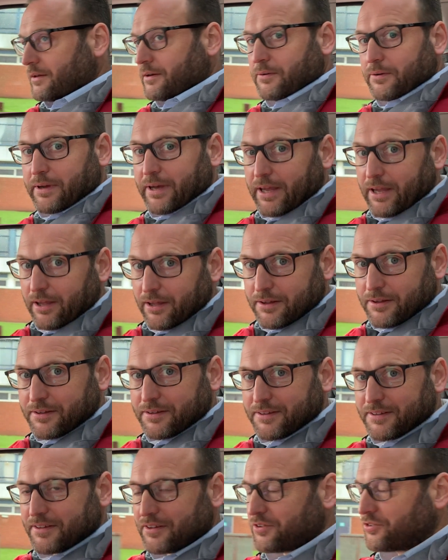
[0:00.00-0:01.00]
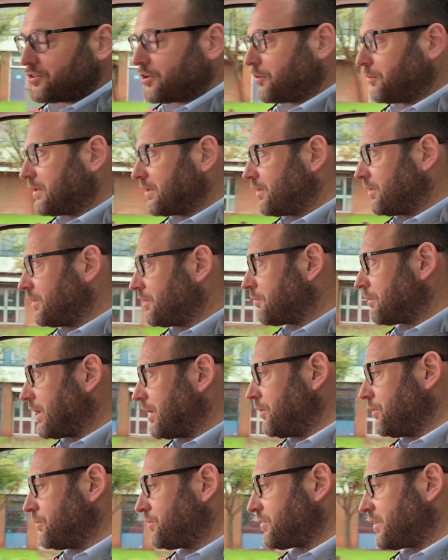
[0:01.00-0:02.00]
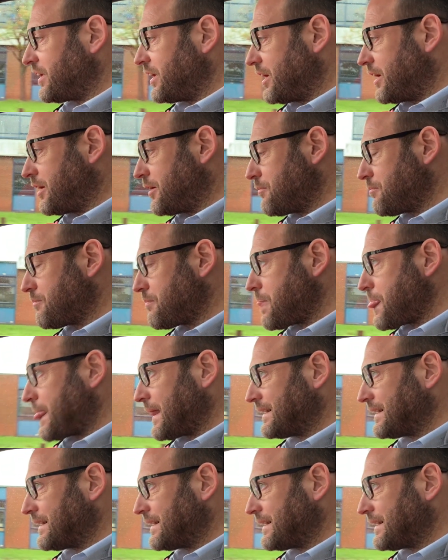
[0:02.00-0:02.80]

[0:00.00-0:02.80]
Okay, so we're on the road an